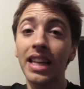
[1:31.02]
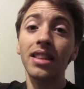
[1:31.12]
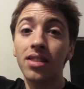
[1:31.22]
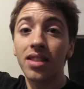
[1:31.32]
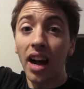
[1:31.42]

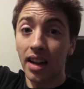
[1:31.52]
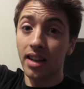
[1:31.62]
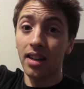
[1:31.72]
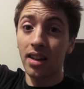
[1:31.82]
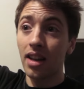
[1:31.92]
gets stuck
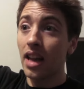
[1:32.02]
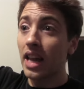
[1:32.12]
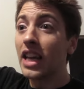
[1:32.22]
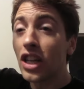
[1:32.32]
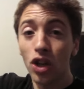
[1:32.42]

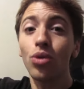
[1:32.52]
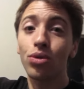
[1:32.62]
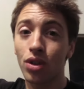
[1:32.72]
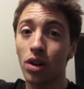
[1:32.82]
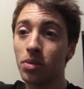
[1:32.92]
in
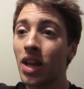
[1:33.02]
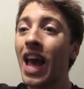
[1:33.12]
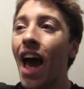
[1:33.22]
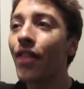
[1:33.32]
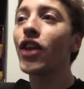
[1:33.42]
customs,
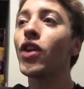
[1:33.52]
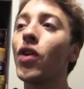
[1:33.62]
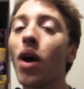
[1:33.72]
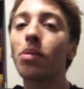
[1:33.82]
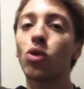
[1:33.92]
and then
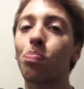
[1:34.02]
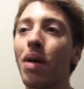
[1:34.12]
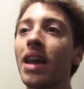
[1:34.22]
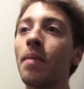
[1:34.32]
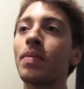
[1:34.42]
you have to
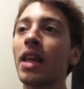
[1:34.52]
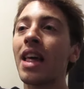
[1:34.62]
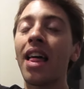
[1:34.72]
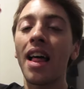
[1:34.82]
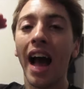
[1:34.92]
pay
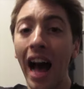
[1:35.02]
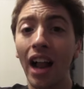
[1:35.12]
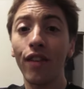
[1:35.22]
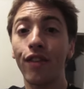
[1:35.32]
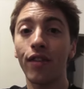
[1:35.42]

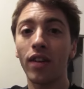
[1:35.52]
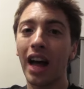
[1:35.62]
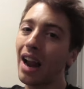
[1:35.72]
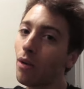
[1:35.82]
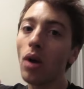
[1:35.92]
half,
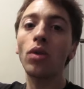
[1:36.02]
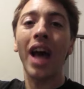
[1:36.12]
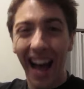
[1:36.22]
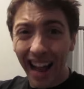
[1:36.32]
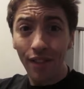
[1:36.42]
around
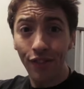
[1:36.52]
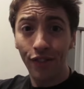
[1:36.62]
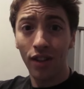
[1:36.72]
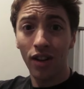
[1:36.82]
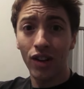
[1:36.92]
half
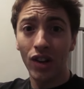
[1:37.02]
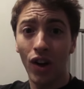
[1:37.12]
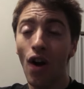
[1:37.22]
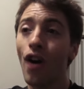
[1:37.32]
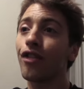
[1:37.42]

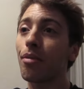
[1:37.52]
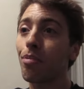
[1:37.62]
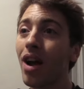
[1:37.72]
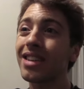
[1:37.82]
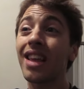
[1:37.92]
of the
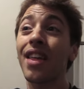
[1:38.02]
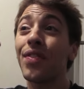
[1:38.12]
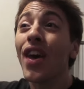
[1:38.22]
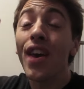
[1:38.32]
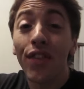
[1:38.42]
price they